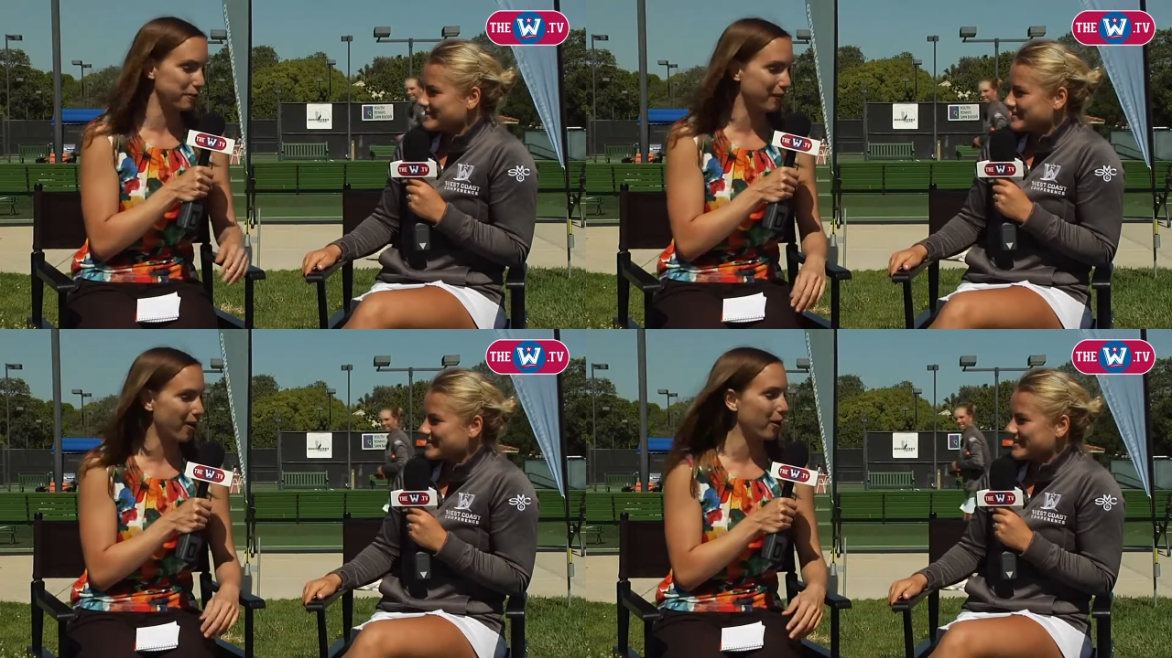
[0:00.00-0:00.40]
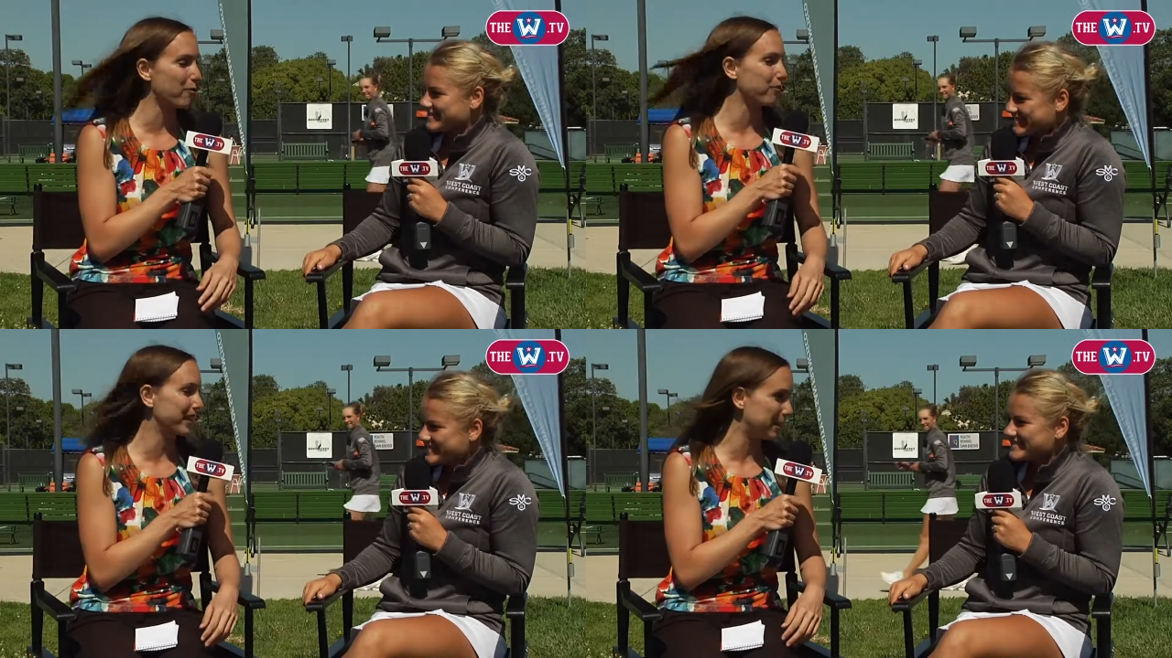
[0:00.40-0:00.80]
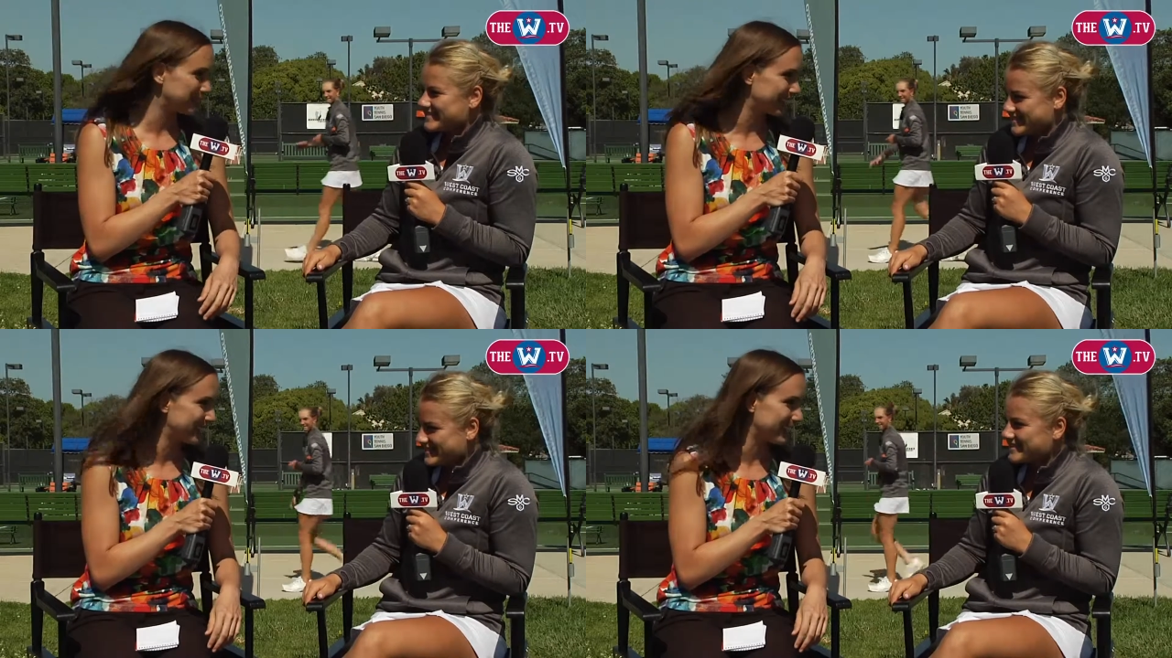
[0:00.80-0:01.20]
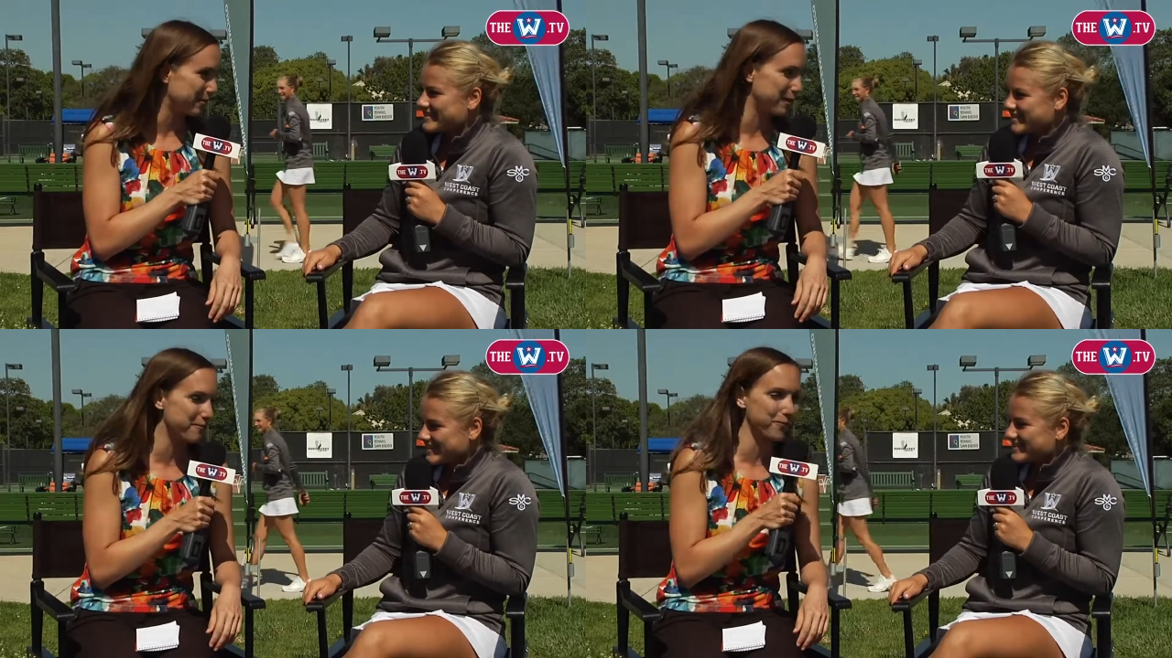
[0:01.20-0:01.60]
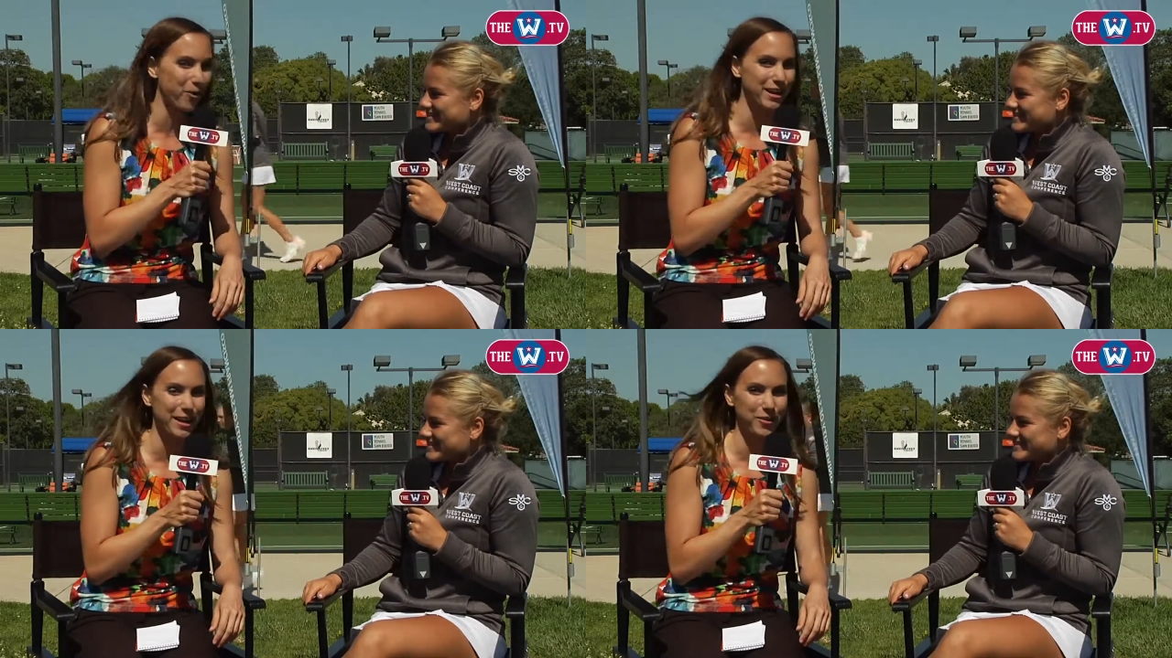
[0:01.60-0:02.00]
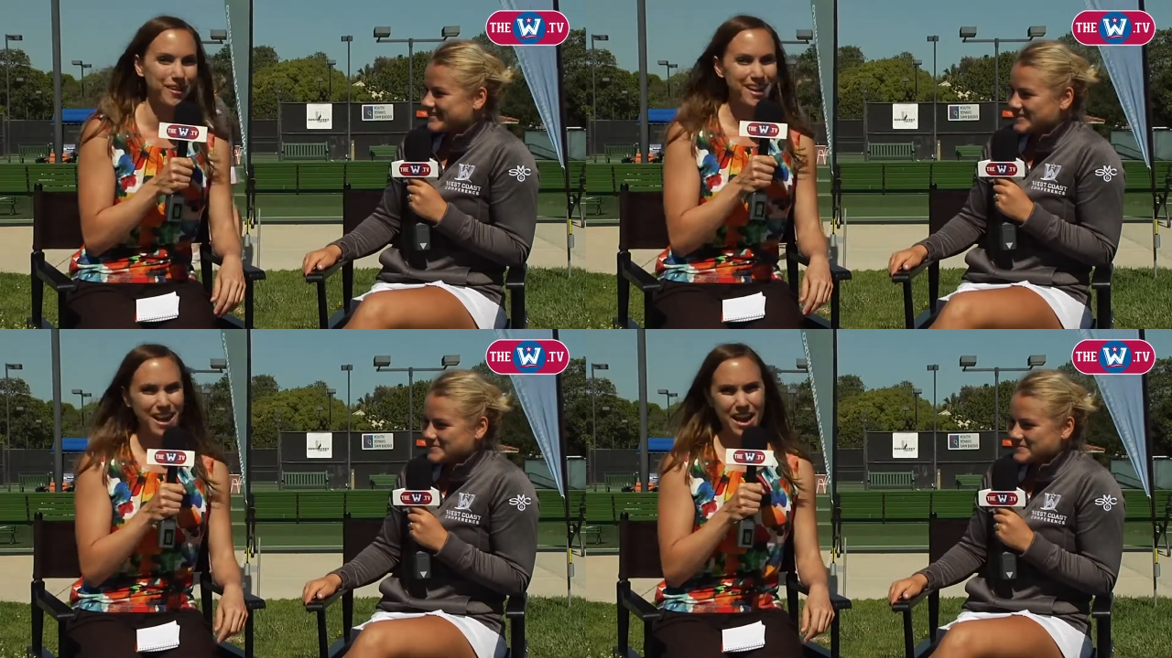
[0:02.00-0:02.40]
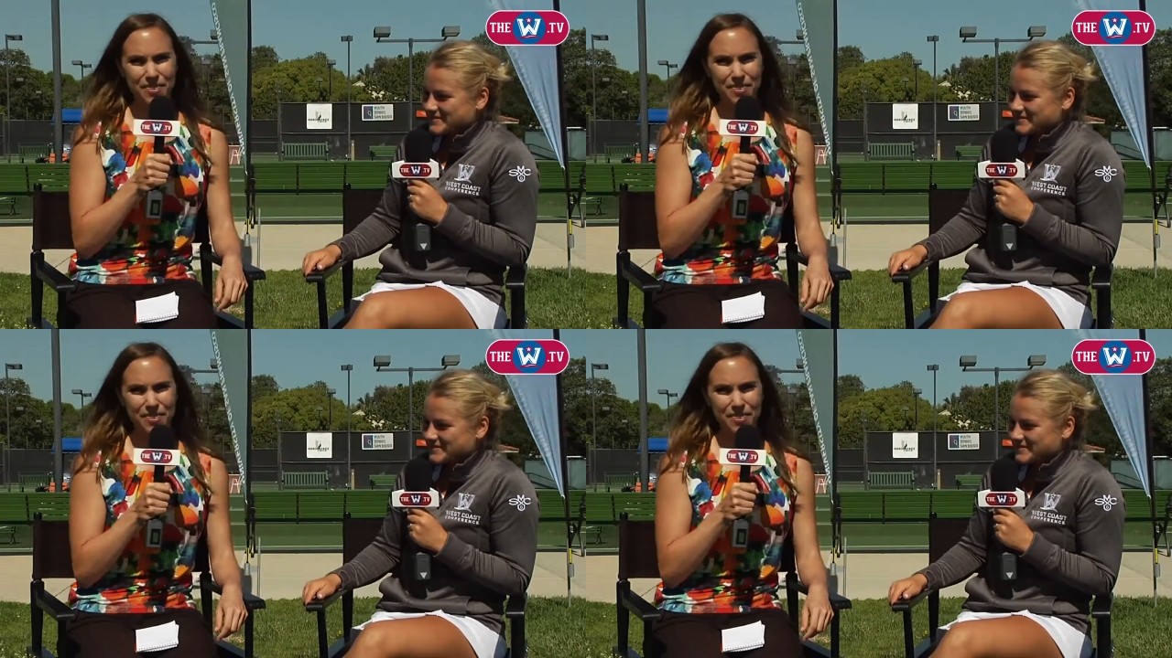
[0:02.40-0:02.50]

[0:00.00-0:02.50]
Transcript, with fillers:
Speaker 1: far. Yeah. Hopefully, it keeps continuing for you. So.